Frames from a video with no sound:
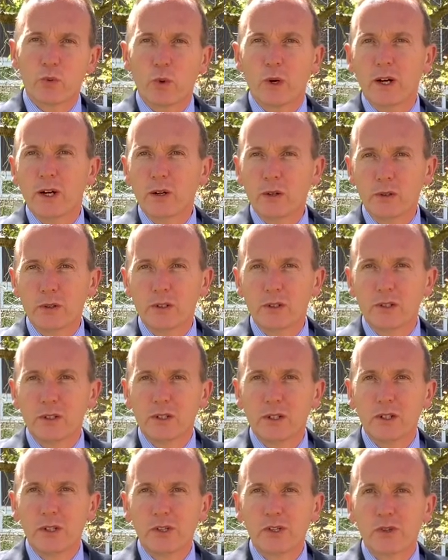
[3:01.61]
well,
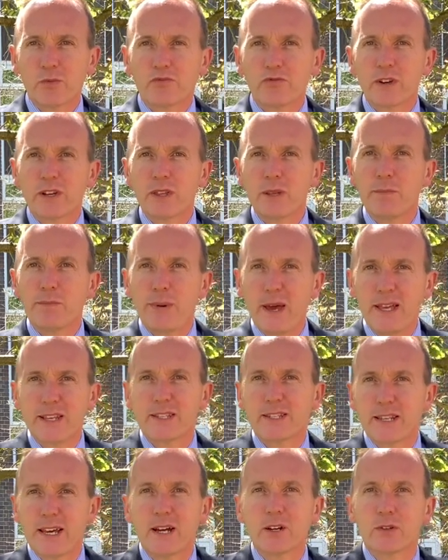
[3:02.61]
to bring the
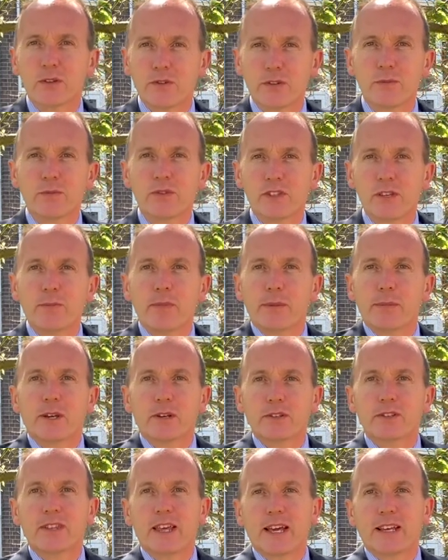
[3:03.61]
best out of them, simply
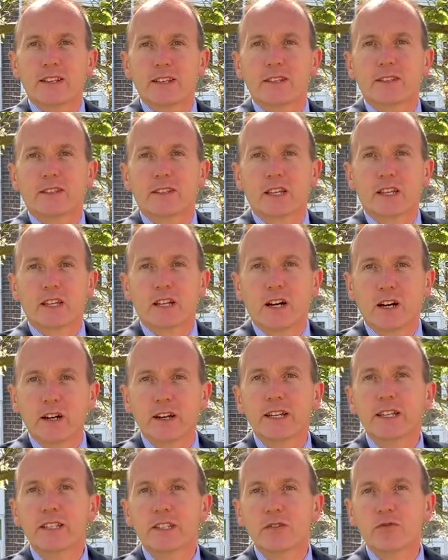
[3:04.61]
because that's the
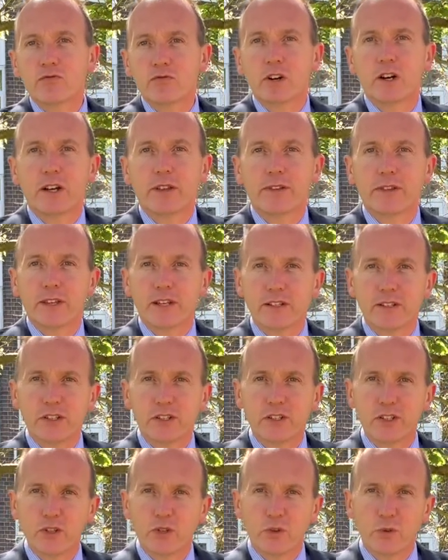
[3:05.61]
kind and right thing to
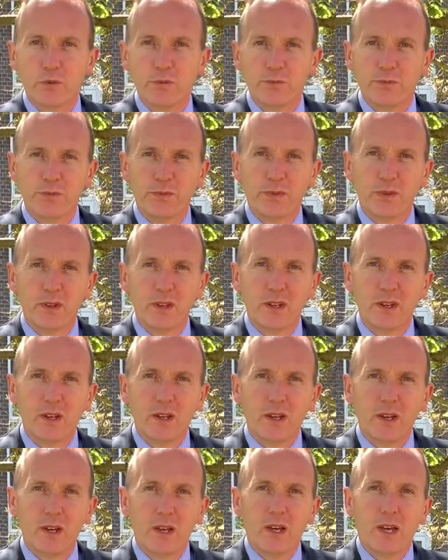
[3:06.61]
do.
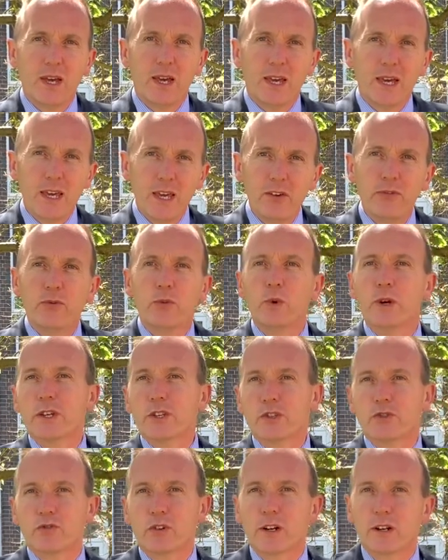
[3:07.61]
If we're
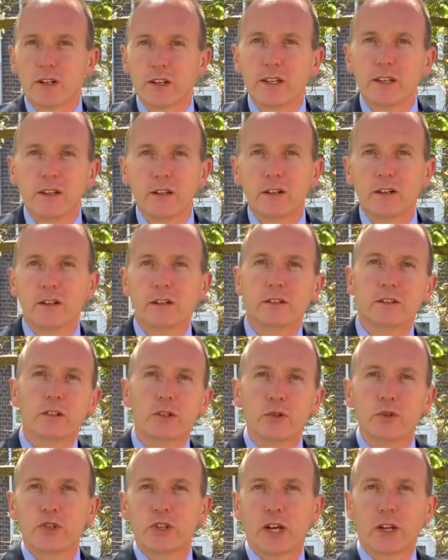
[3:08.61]
struggling, as
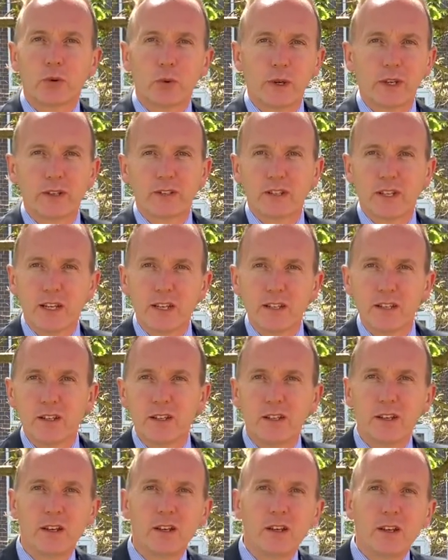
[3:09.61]
Luke Chadwick said,
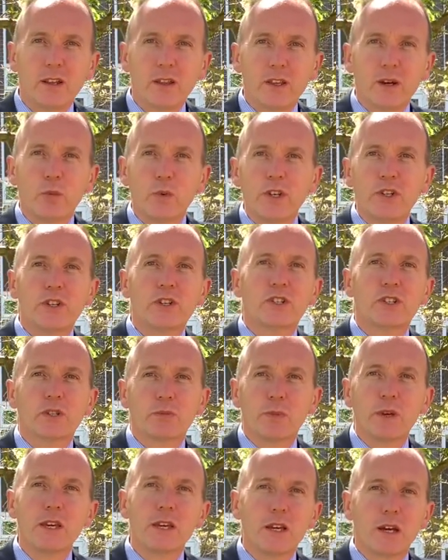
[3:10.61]
then we should
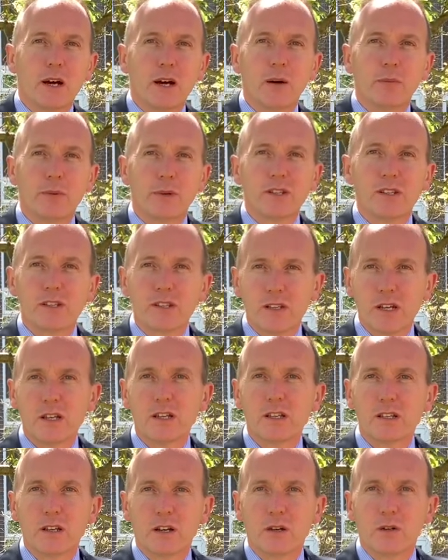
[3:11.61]
speak up and say
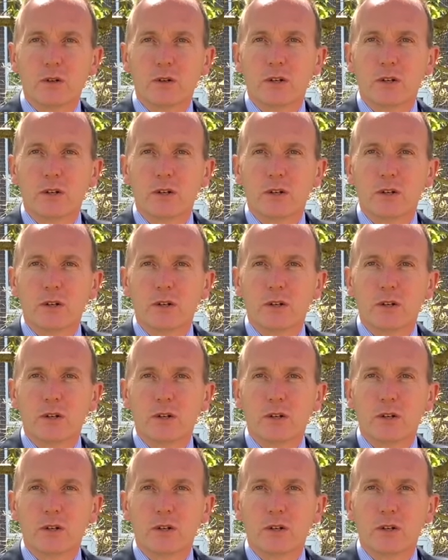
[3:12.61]
so.